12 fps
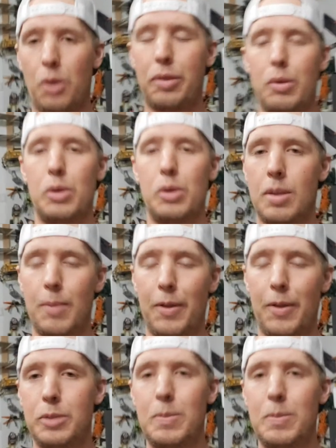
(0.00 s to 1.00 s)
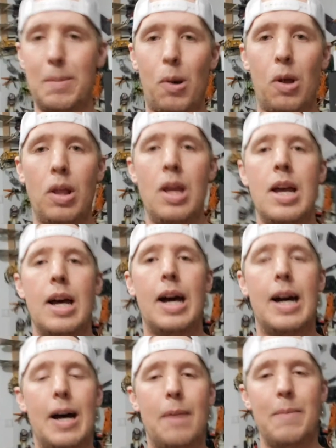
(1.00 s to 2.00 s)
through some of those people
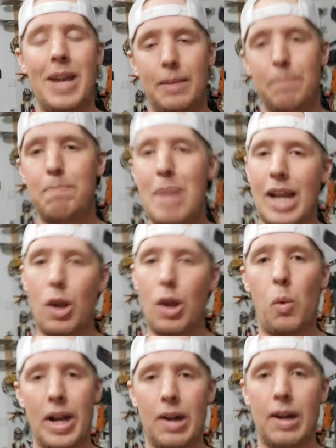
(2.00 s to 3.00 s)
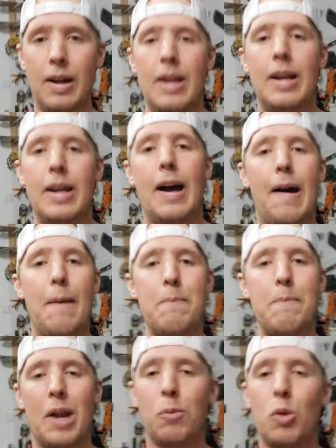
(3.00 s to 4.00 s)
and pick a winner.
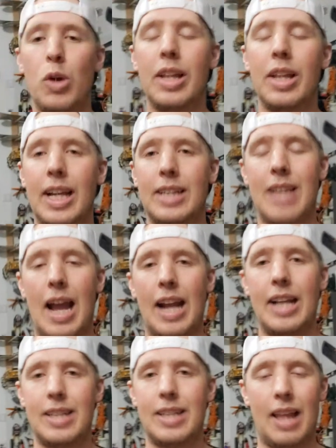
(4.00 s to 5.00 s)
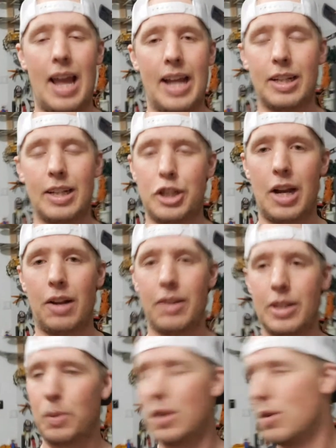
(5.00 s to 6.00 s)
But I'm really excited to like share
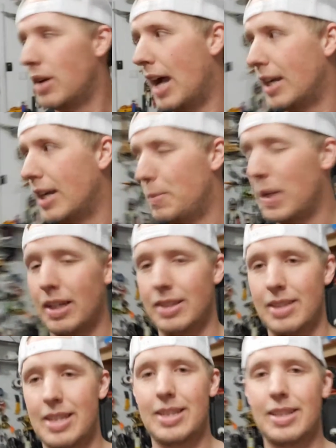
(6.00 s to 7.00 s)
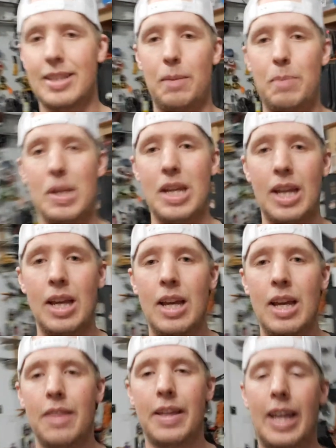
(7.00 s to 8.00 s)
this with you guys because this is going to be
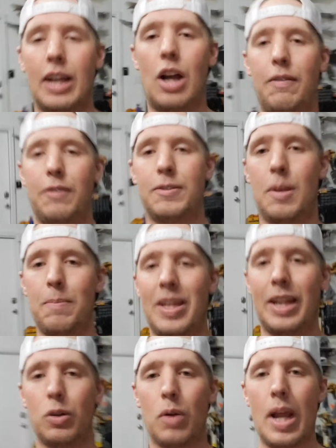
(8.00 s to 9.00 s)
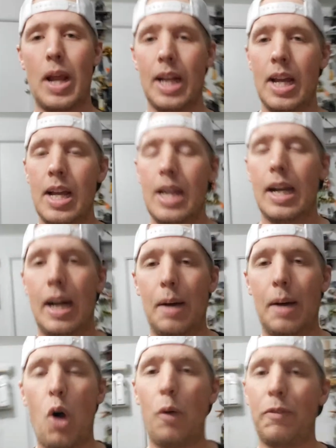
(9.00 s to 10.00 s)
the kickoff of something great.
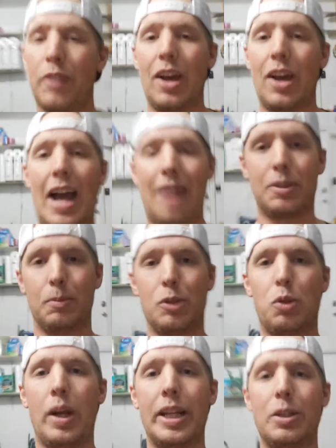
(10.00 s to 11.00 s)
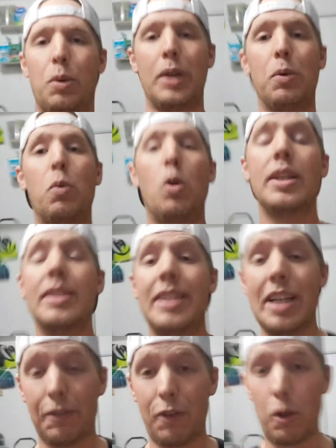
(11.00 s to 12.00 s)
Hopefully I'll have some 2021
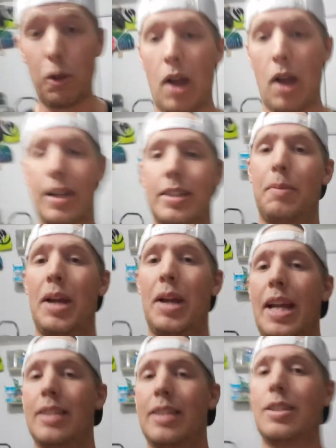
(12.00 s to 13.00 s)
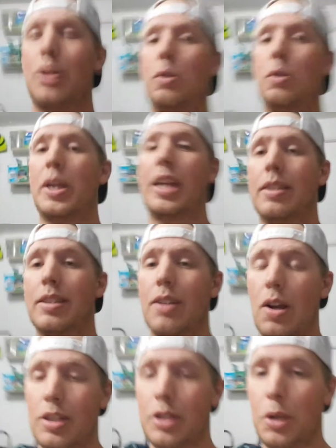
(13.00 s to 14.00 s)
TFO product in my hand soon. We can
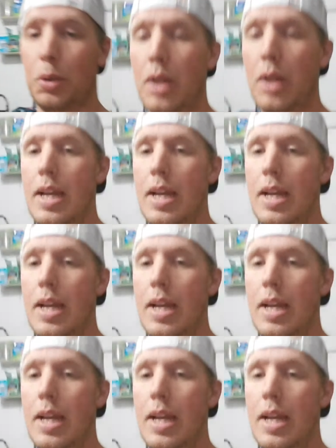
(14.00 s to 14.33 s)
start to